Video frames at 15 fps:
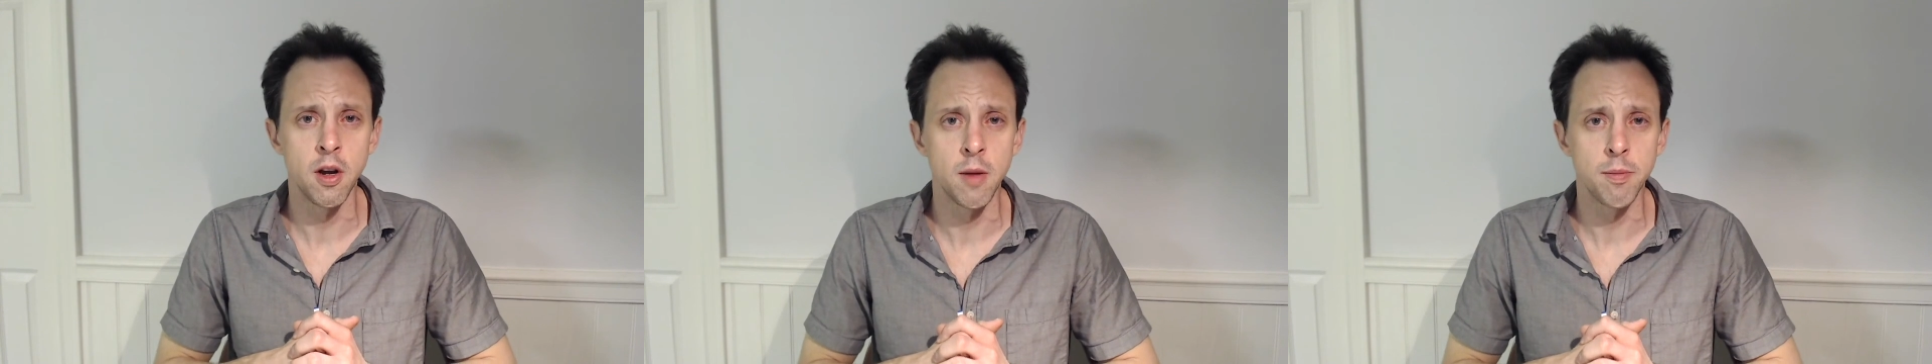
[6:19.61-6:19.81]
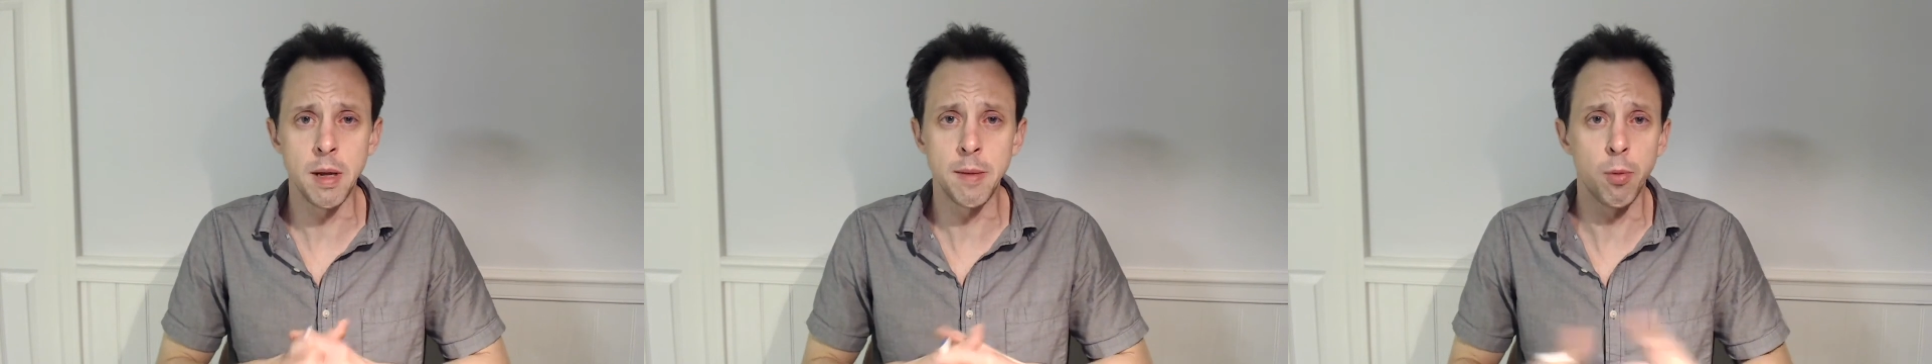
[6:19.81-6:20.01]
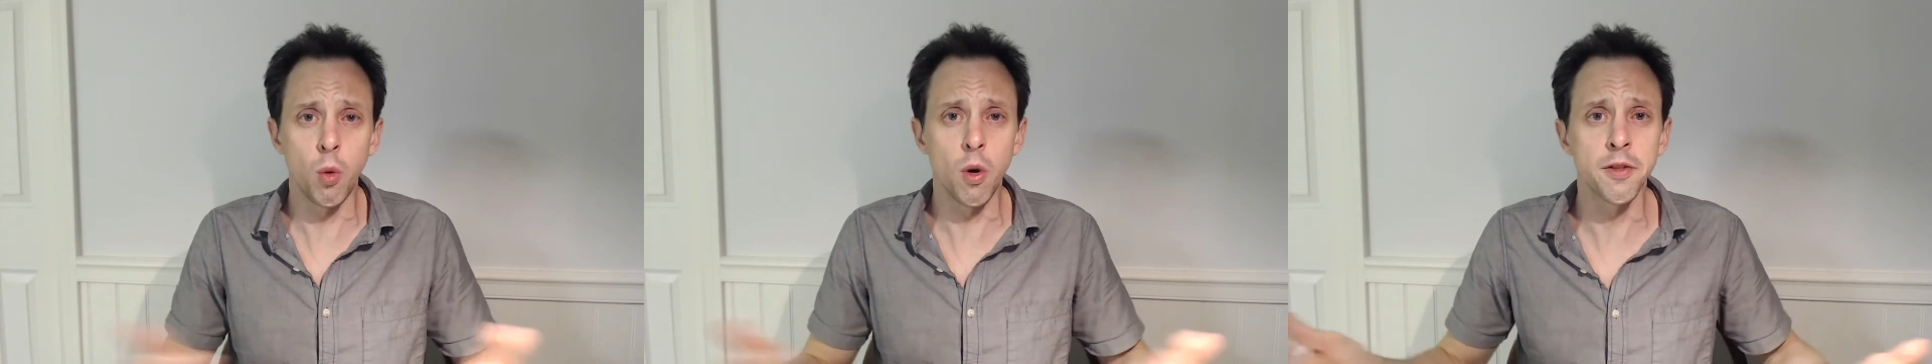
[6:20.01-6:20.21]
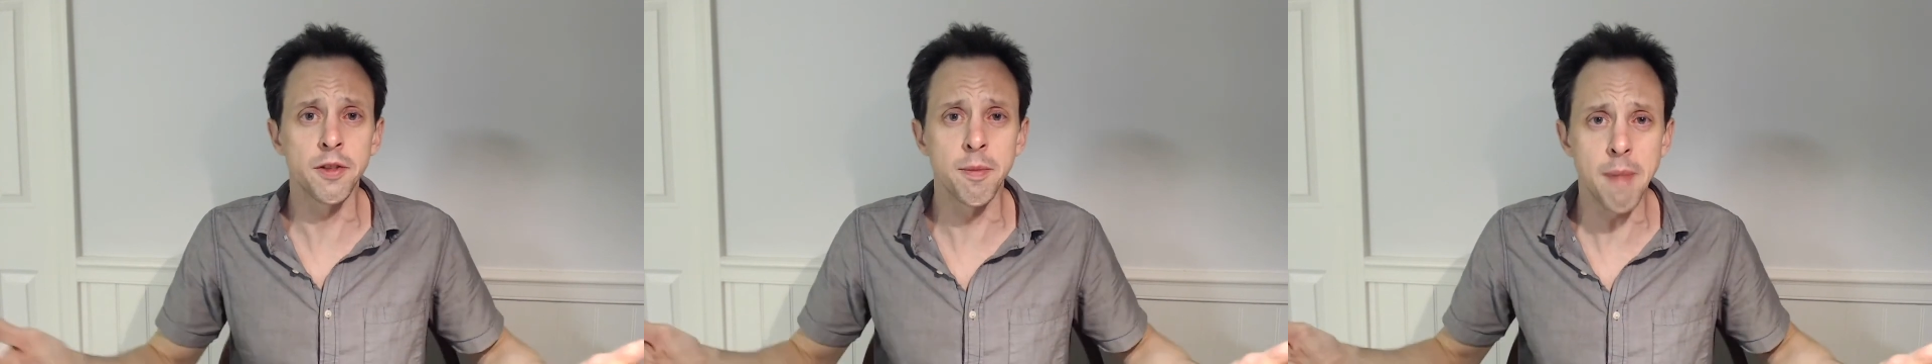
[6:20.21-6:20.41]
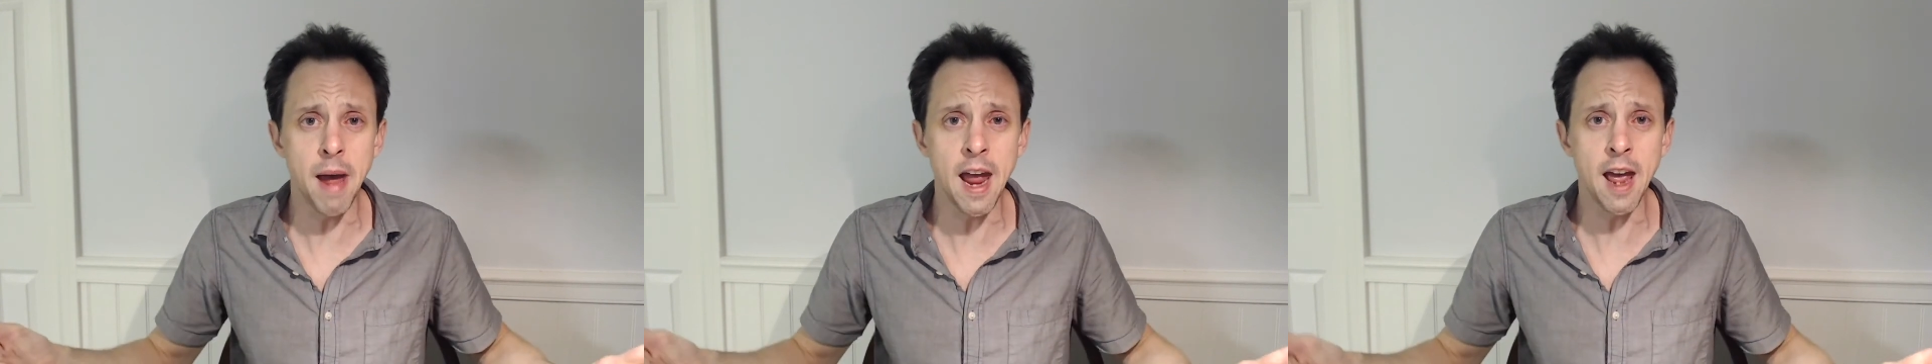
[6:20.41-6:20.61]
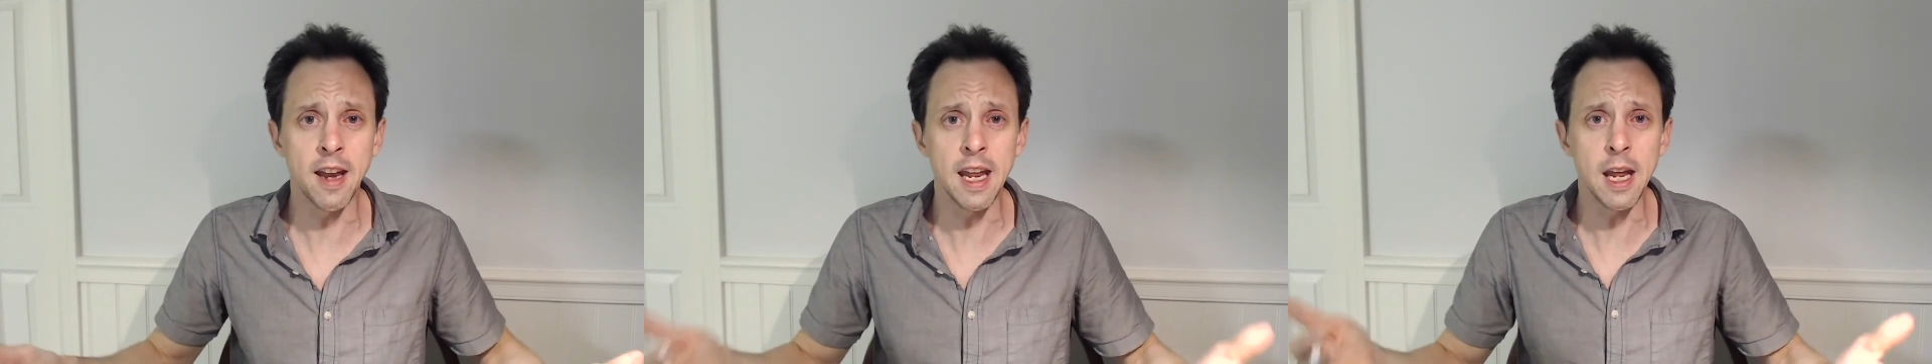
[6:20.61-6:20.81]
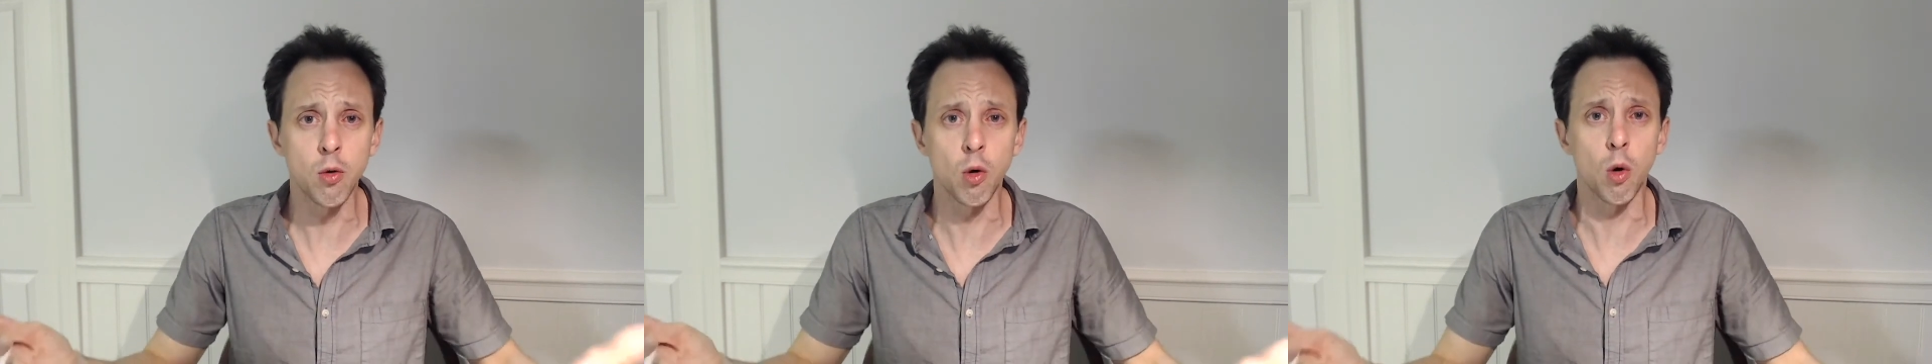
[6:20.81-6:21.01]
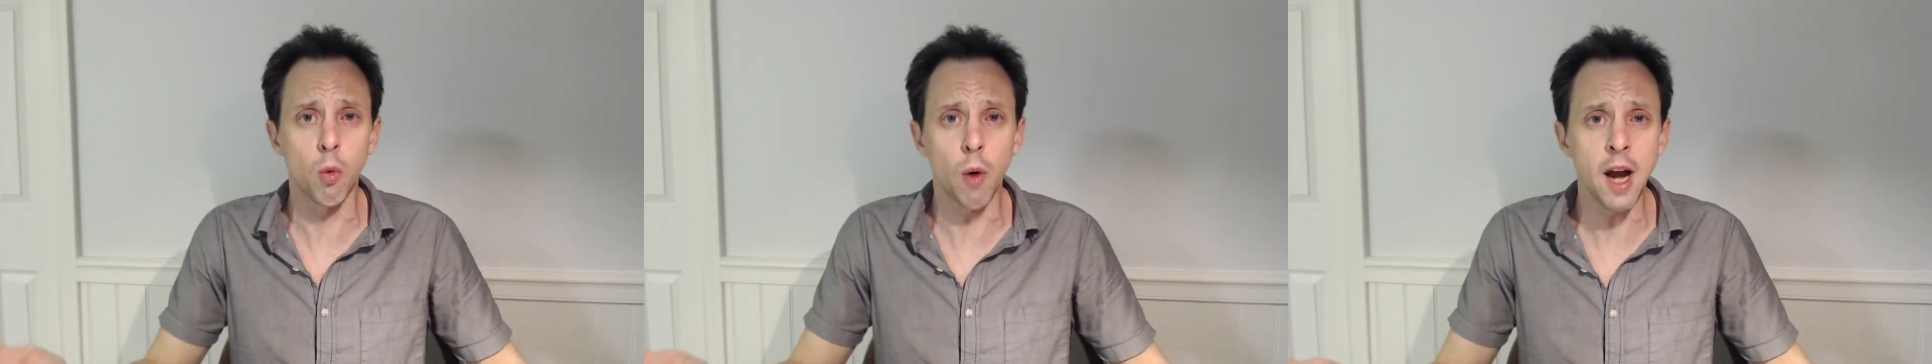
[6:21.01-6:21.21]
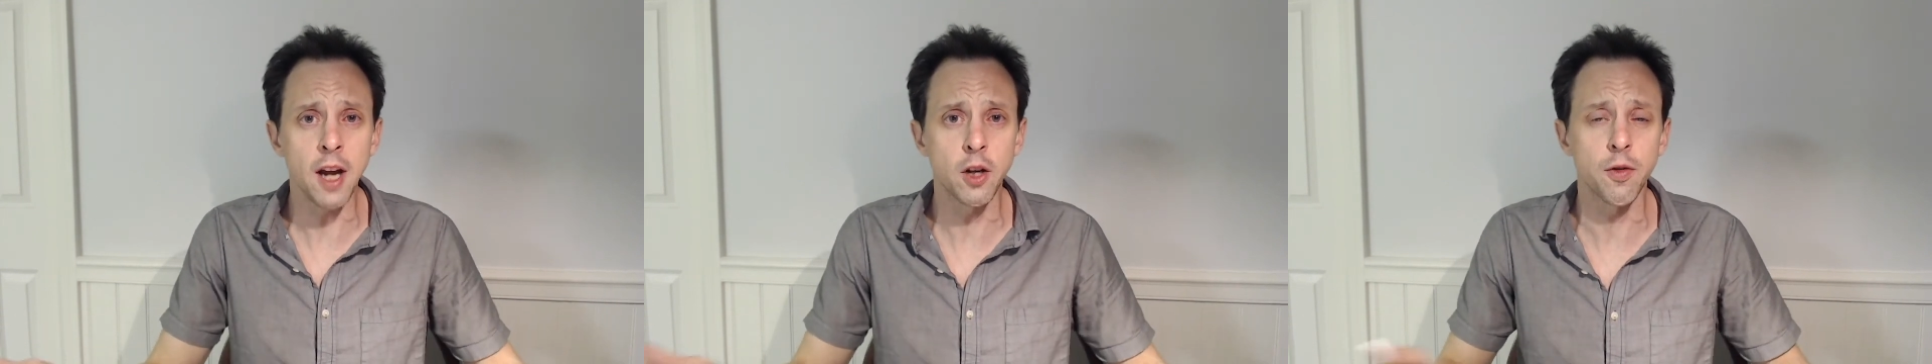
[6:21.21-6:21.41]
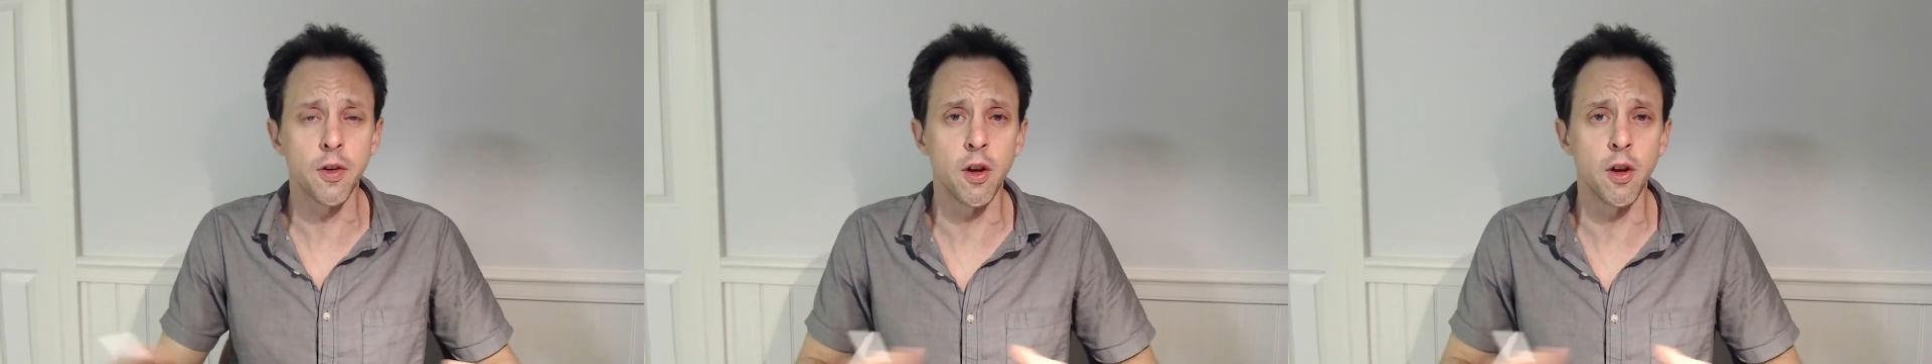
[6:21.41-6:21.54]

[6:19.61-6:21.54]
People will demand equal rights for